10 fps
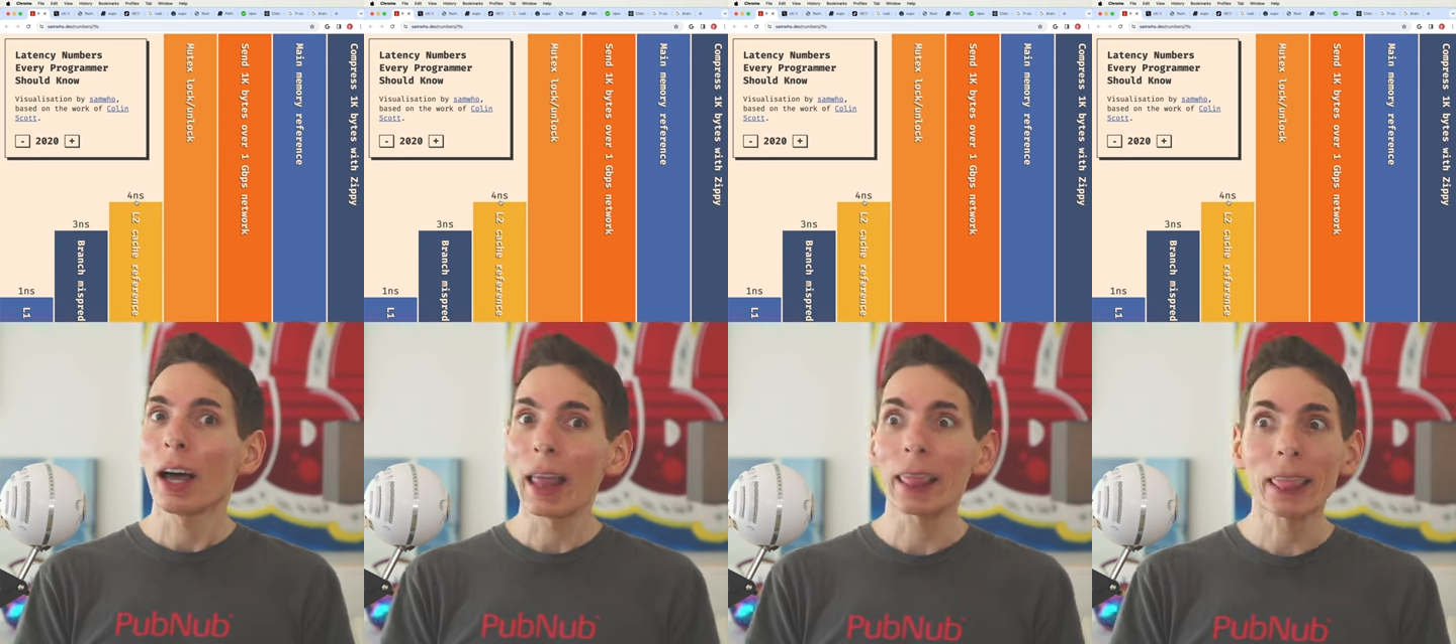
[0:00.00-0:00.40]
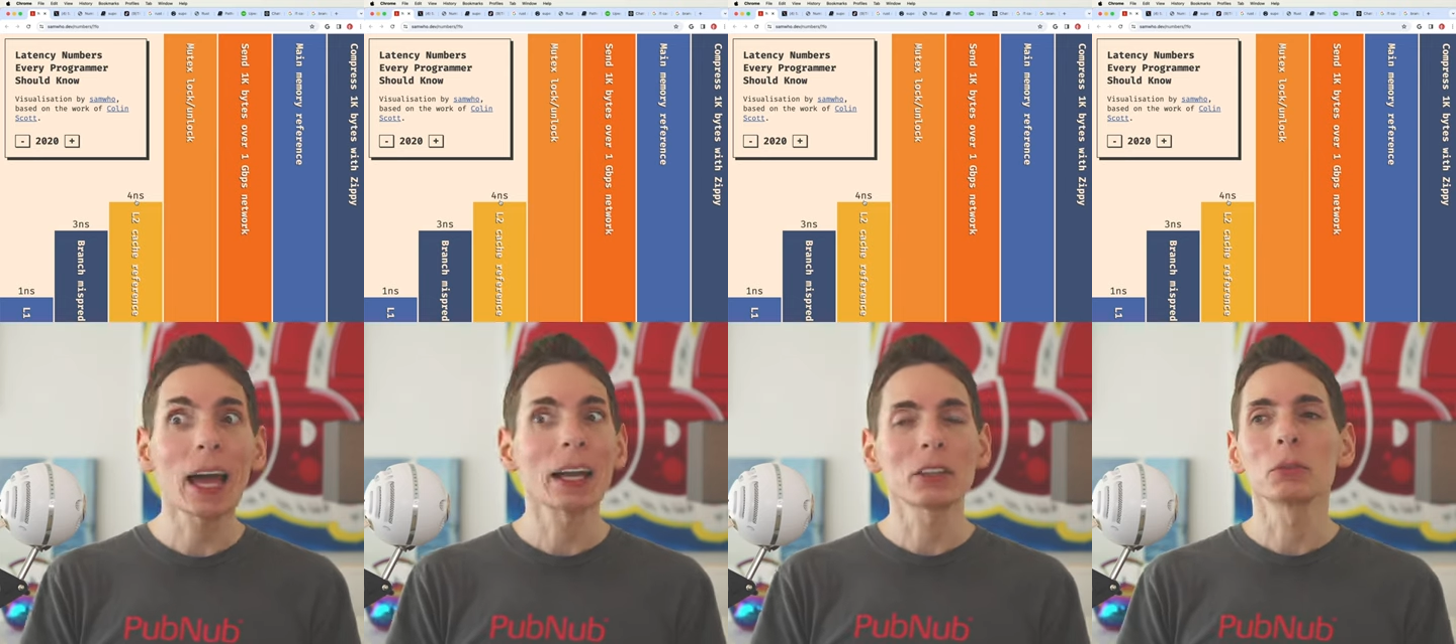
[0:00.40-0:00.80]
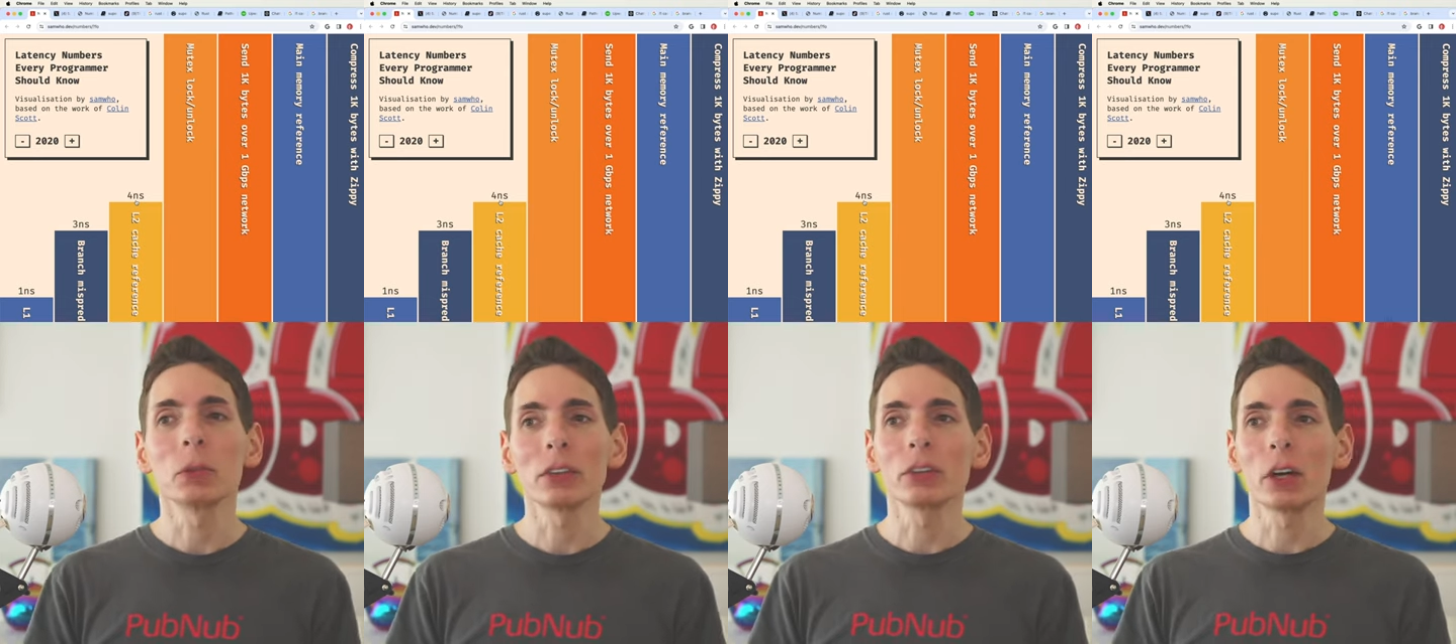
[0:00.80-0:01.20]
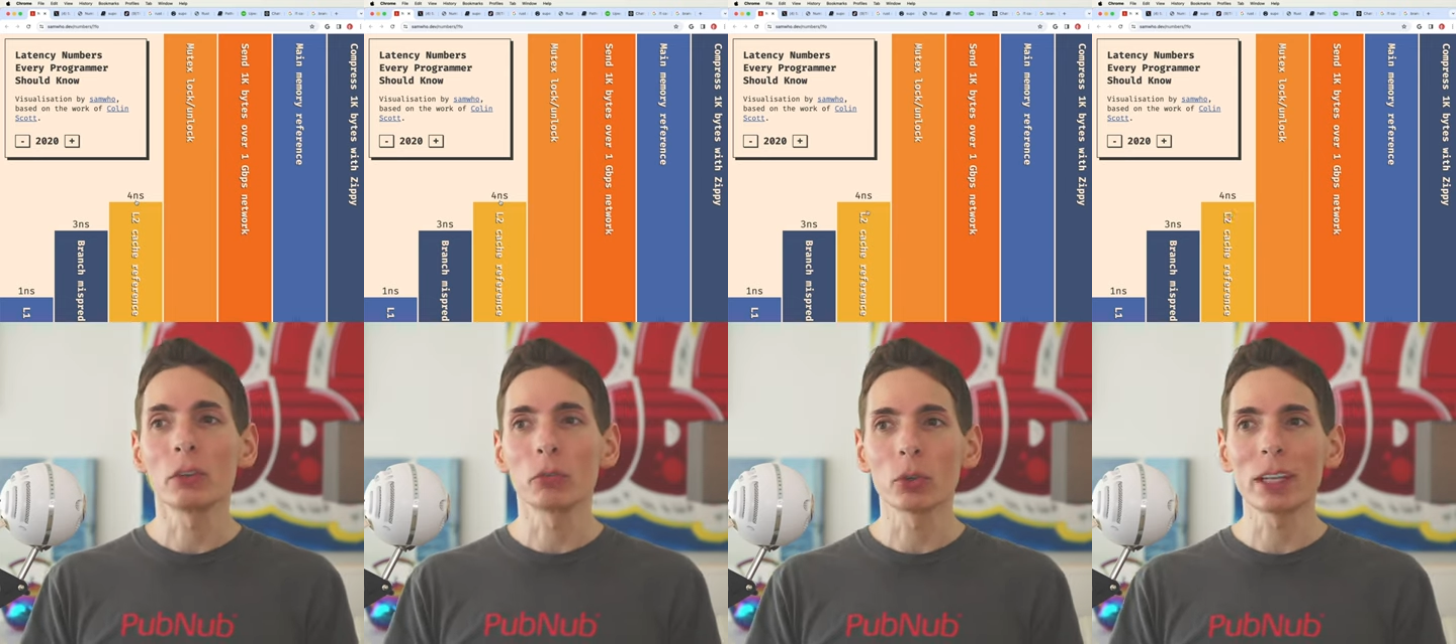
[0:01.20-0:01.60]
a lot with
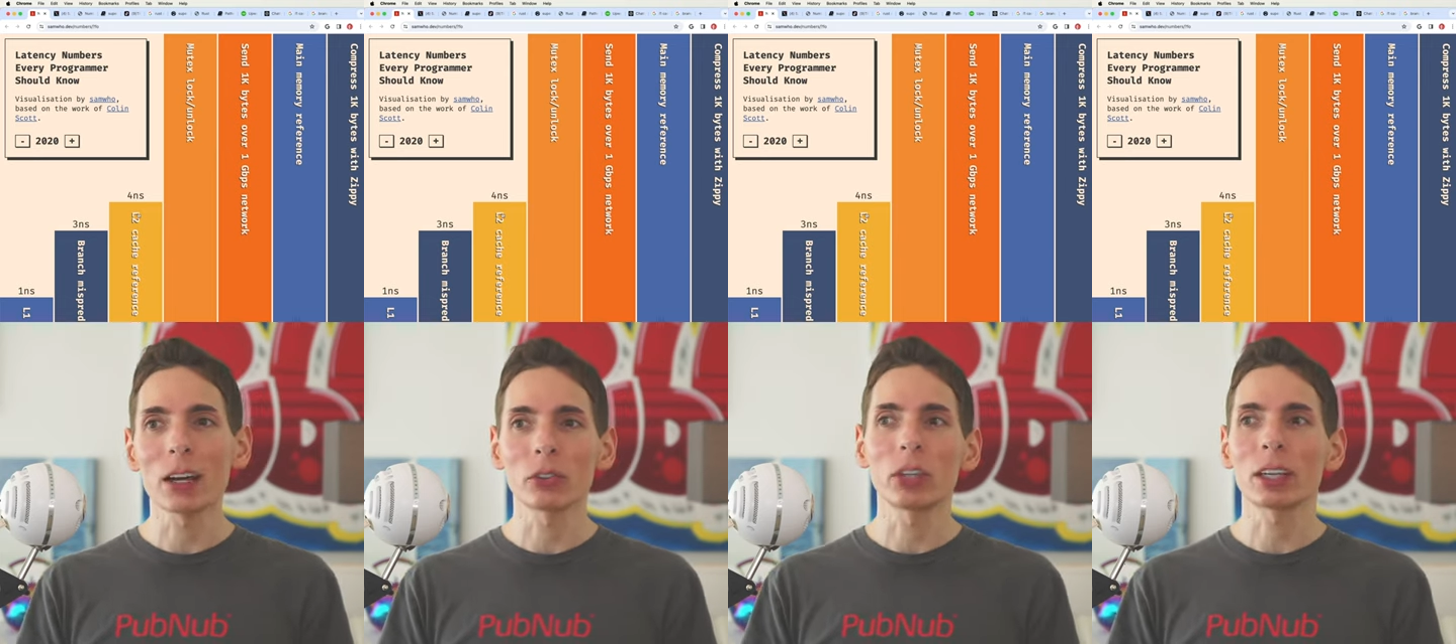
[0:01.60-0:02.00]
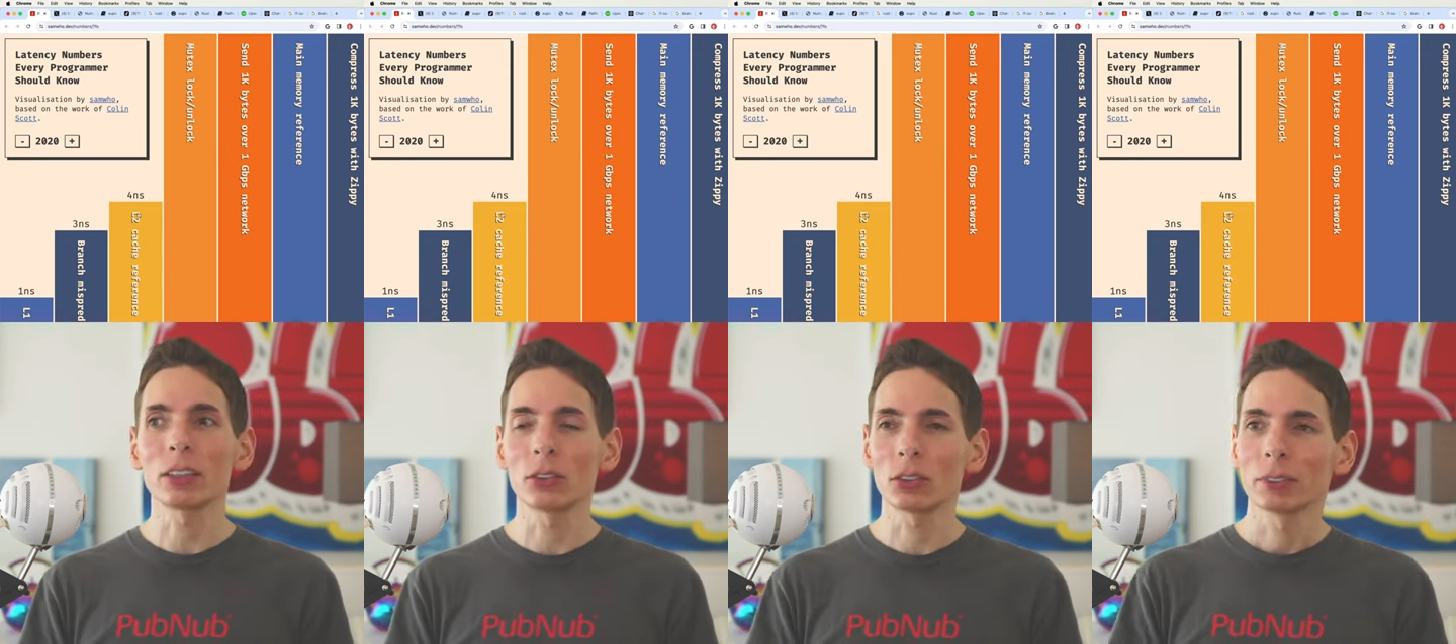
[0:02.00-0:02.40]
uh, 4 nanoseconds